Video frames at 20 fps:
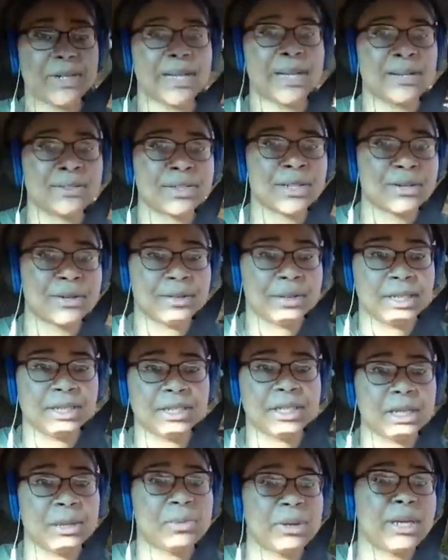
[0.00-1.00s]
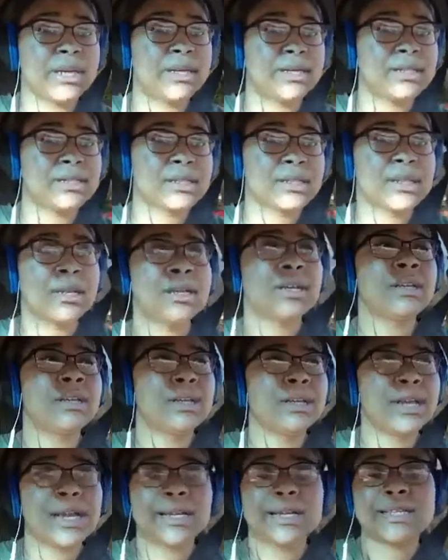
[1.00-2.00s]
down to earth than she appears.
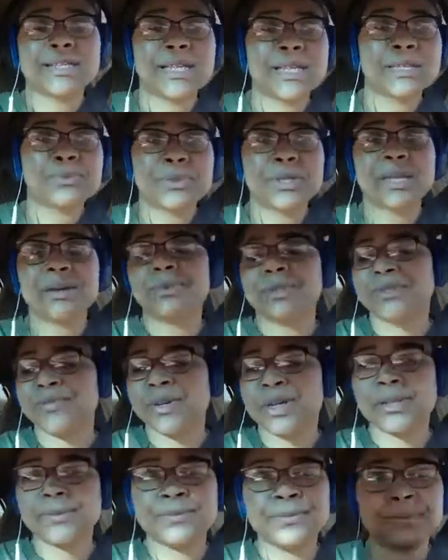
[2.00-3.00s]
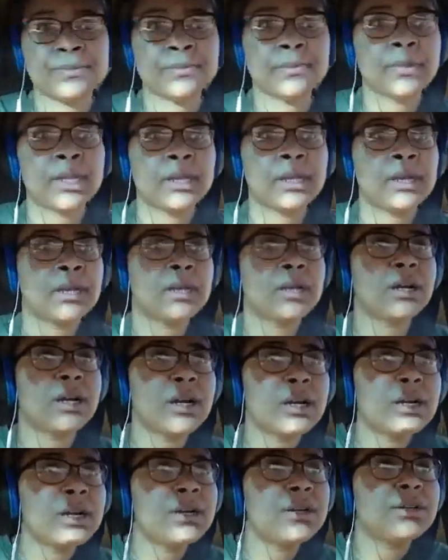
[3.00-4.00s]
I guess that's what that was for.
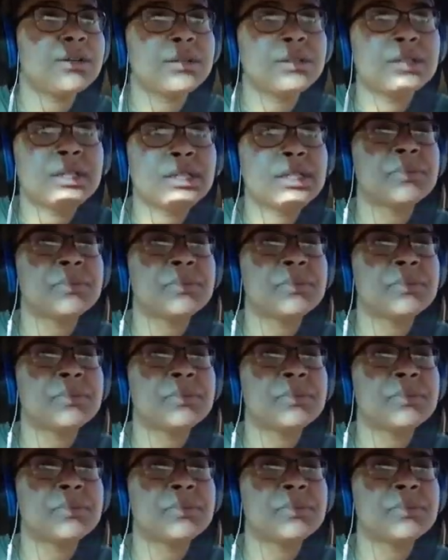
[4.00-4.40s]
Girl, the